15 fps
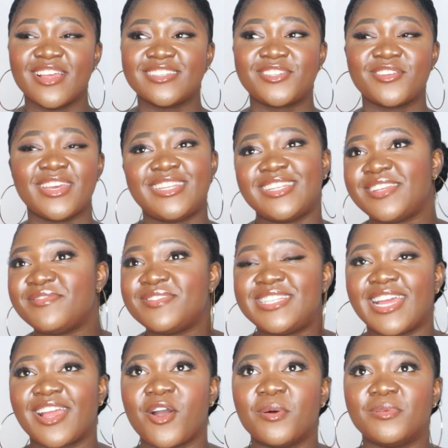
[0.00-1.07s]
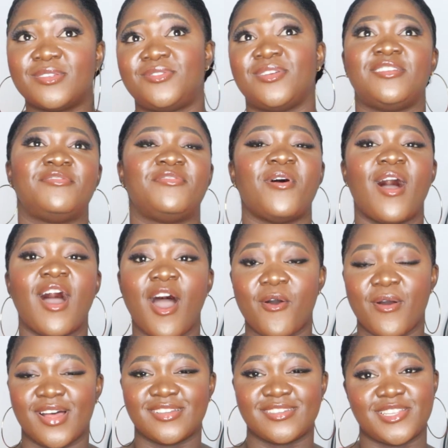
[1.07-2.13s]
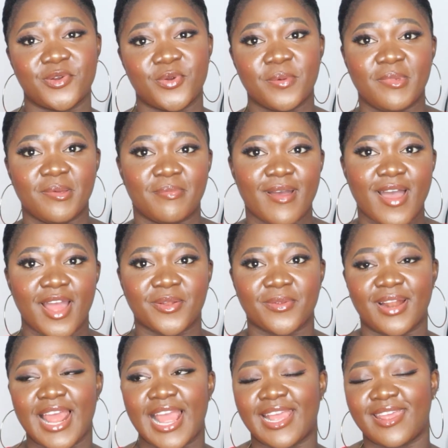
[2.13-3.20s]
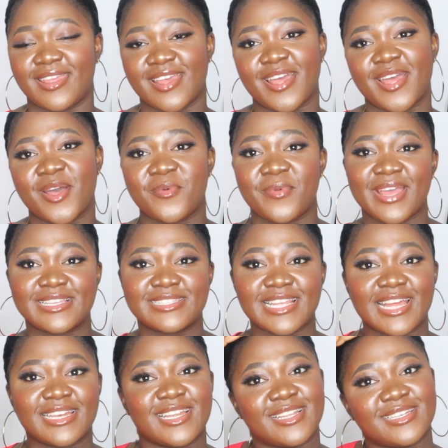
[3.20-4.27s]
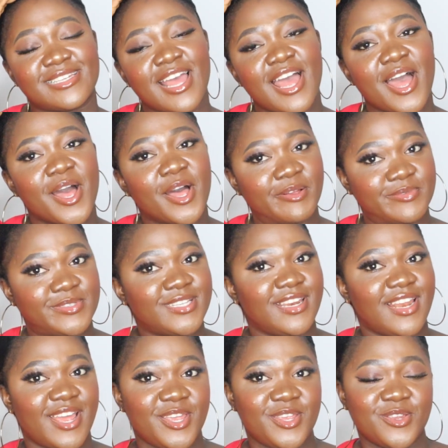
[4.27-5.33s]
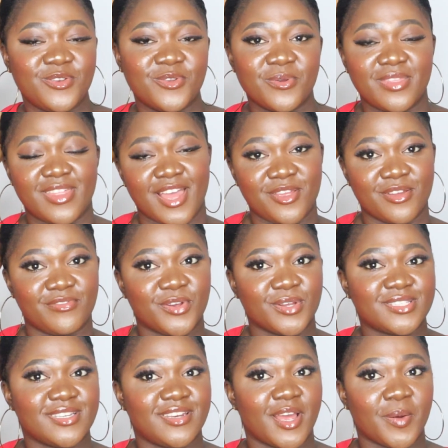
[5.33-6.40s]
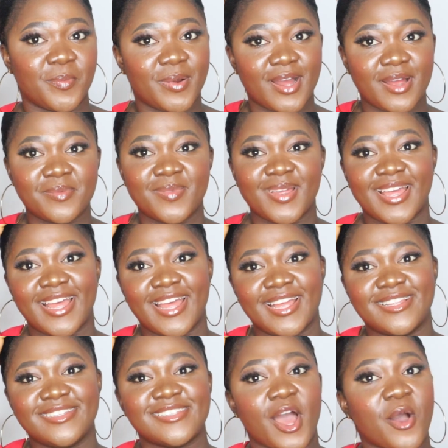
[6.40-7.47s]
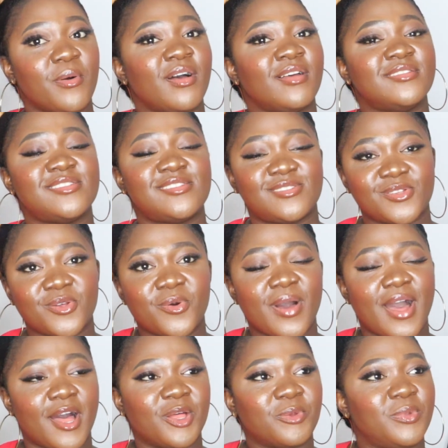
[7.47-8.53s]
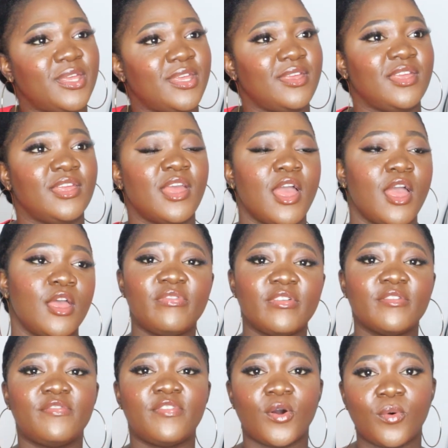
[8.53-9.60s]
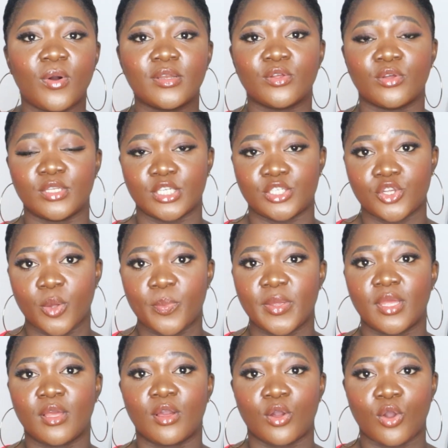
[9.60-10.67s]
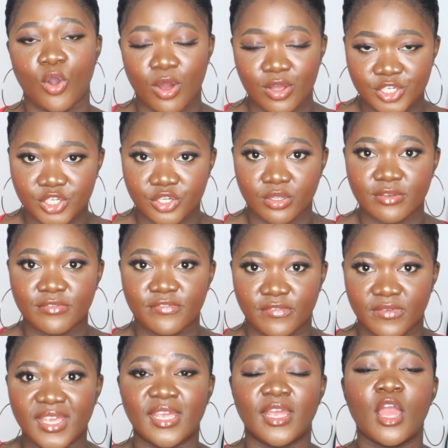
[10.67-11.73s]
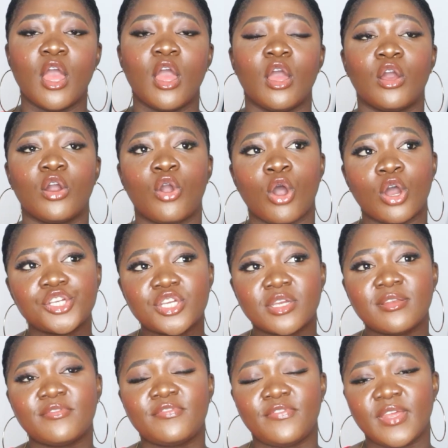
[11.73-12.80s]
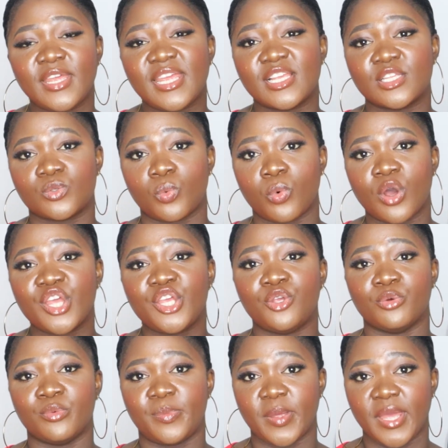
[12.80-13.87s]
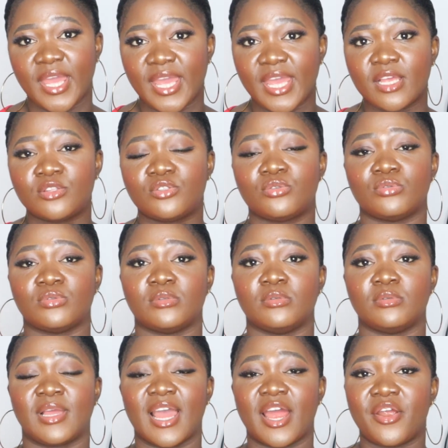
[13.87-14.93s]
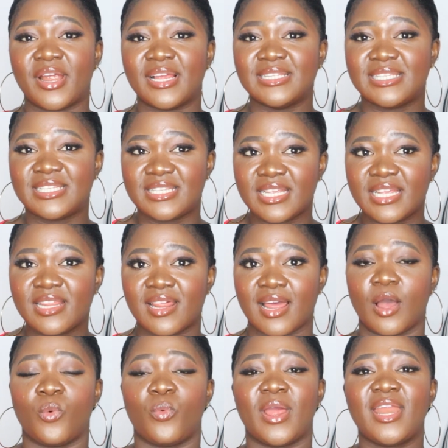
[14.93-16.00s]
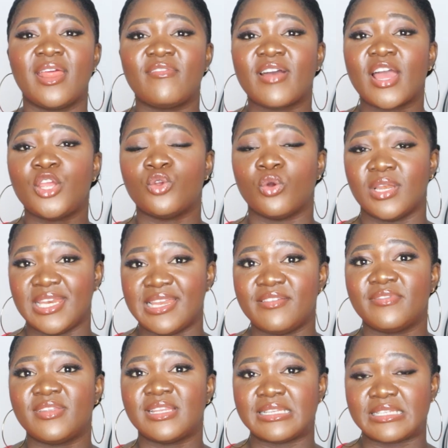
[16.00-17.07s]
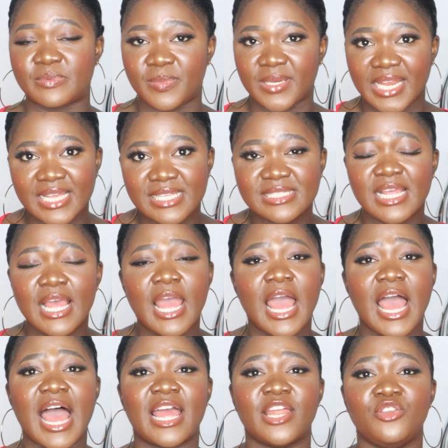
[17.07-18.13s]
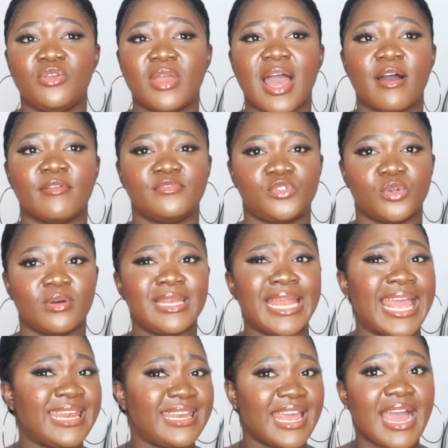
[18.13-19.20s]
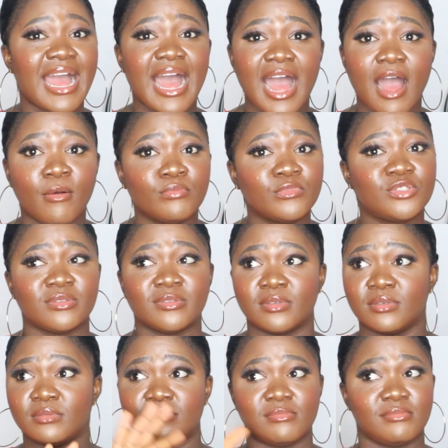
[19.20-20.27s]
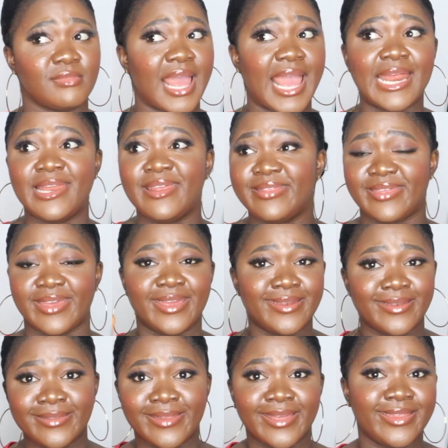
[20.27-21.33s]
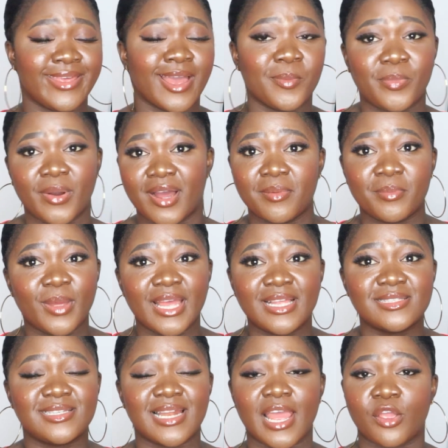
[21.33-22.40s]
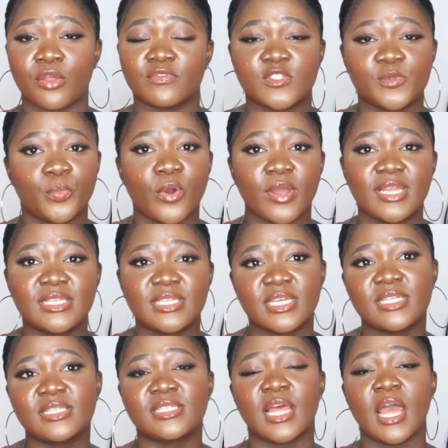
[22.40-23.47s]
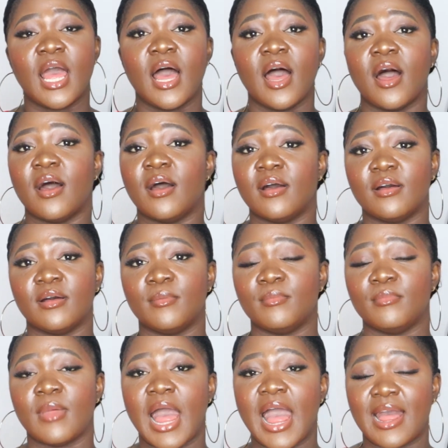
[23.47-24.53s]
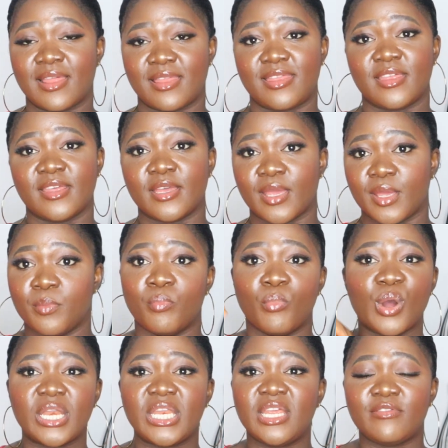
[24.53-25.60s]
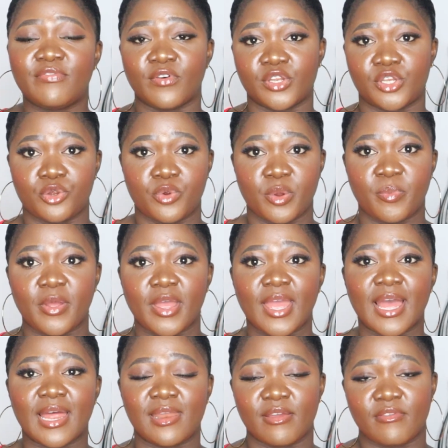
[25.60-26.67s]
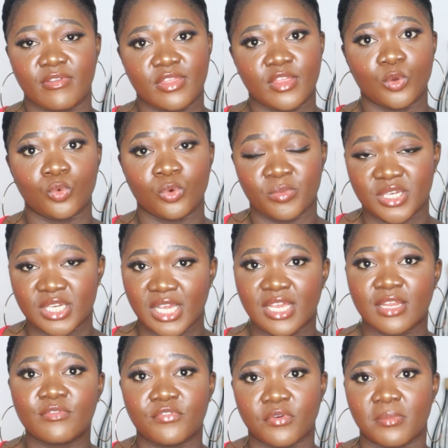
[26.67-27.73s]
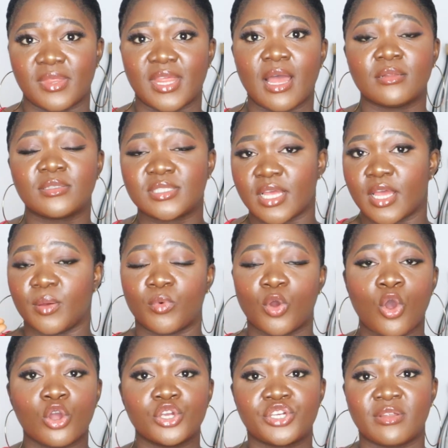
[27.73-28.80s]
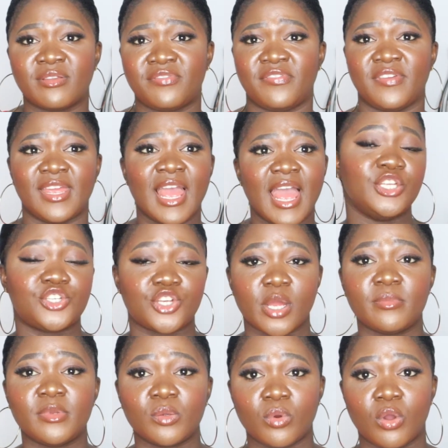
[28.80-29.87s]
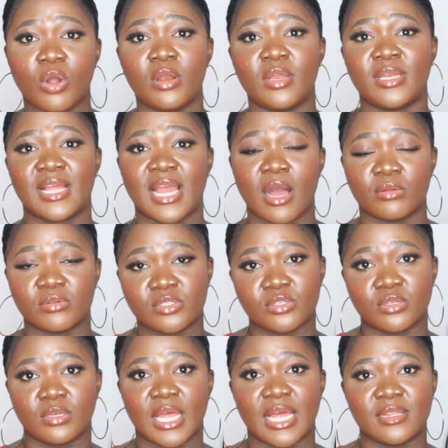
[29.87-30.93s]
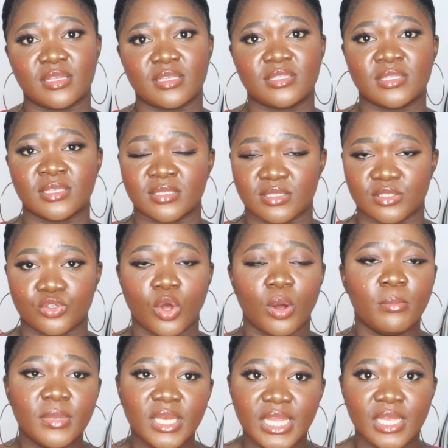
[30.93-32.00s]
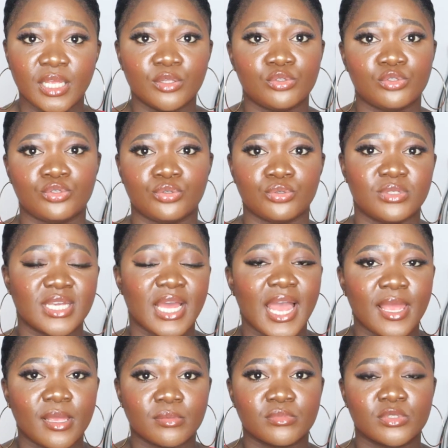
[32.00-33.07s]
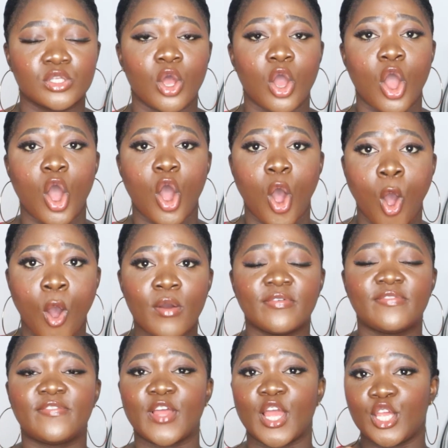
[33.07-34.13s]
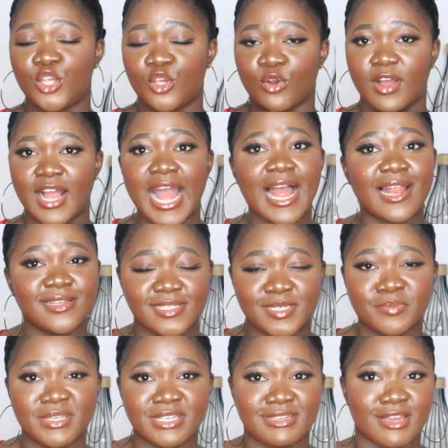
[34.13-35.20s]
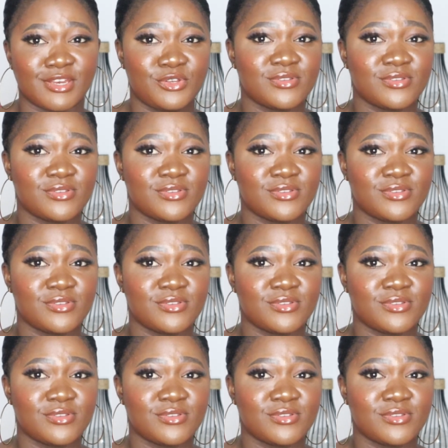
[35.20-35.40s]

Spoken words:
So it didn't even take up to 24 hours. They wrote me back. We're like, yeah, we're excited to let you know that you've gotten the apartment. I was so happy. Moving forward on the topic caution fee. Caution fee is what you pay to guarantee that whenever you're leaving this place and you have done any harm to anything in the apartment, like you've spoiled it, the money for the repair and everything will be taken from that caution fee. In Germany we call it Kaution, and this is normally 2 times of your Kaltmiete.